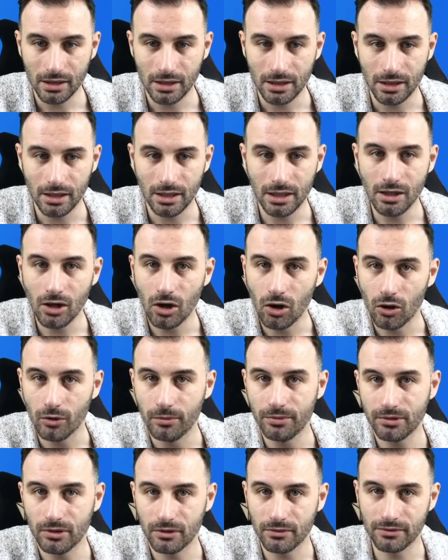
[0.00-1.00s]
in
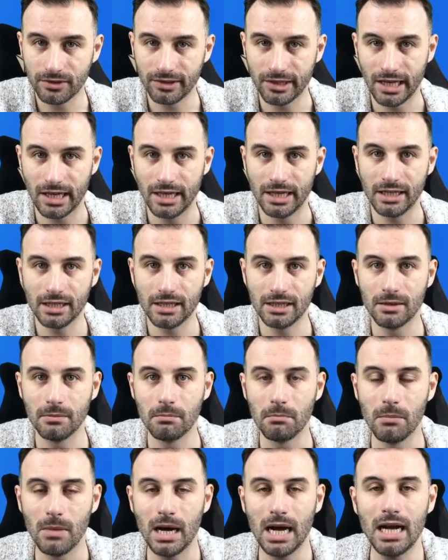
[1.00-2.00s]
hopes of selling
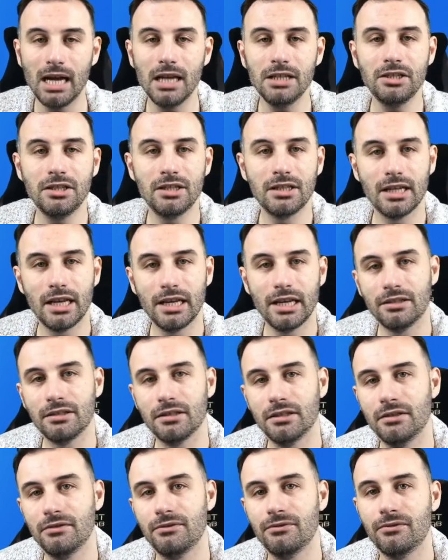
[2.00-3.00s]
much
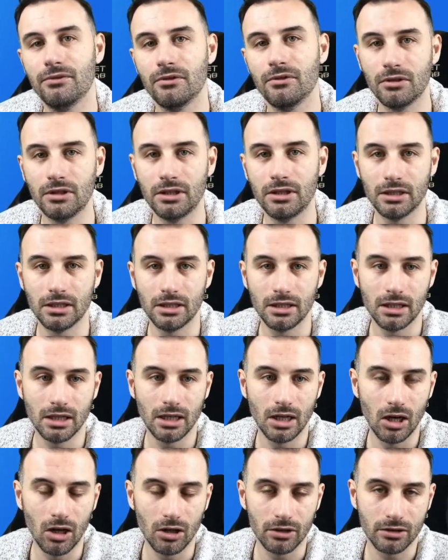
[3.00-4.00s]
later for a
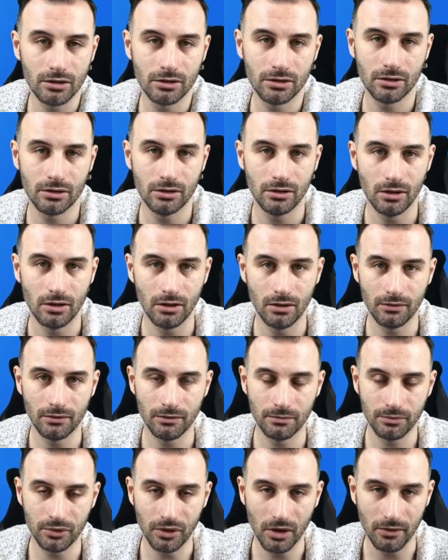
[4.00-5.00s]
lot of
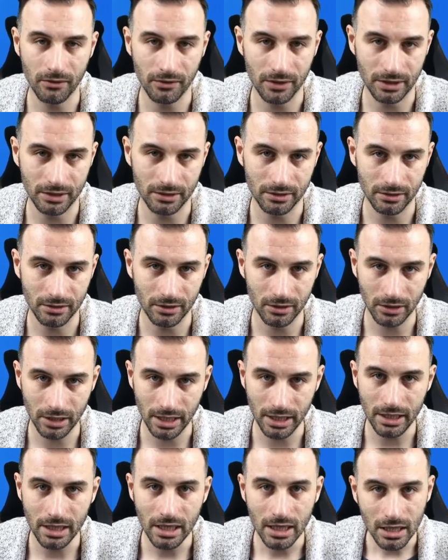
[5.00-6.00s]
profit.
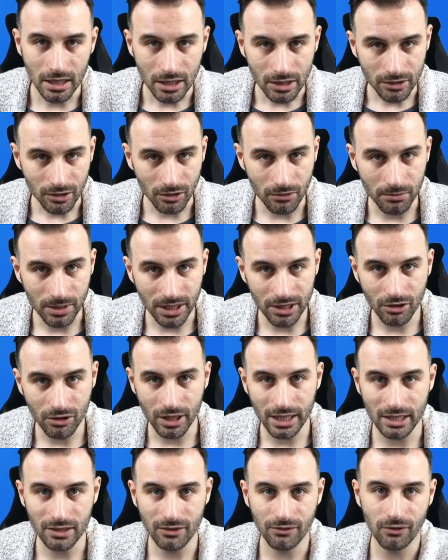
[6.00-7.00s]
Okay, so
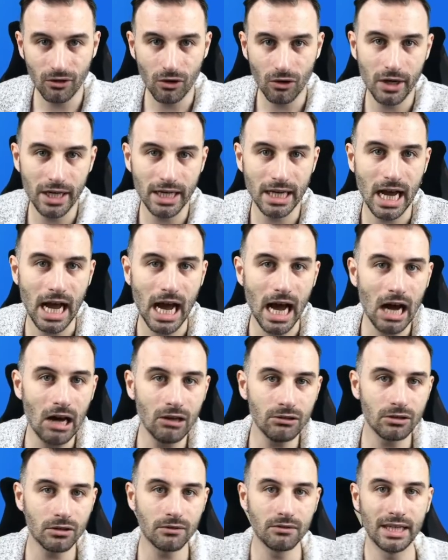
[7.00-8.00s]
Bitcoin is flowing
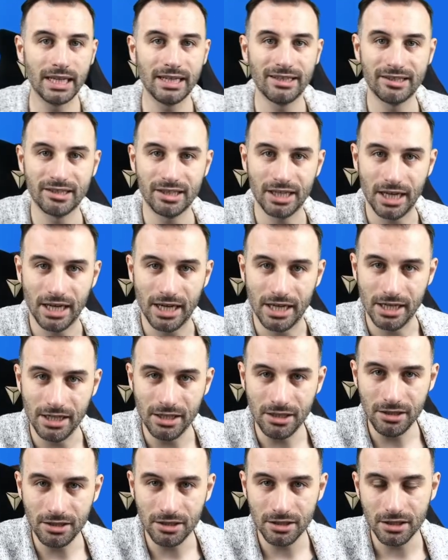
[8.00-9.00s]
out of the
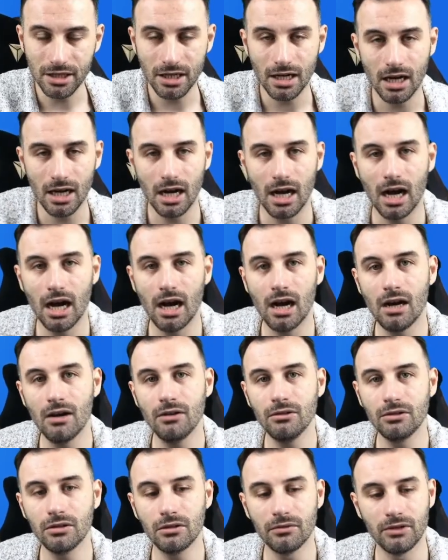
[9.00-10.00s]
exchange,
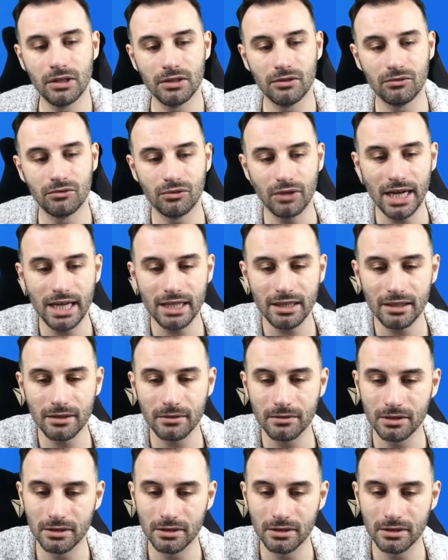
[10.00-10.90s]
out of the trading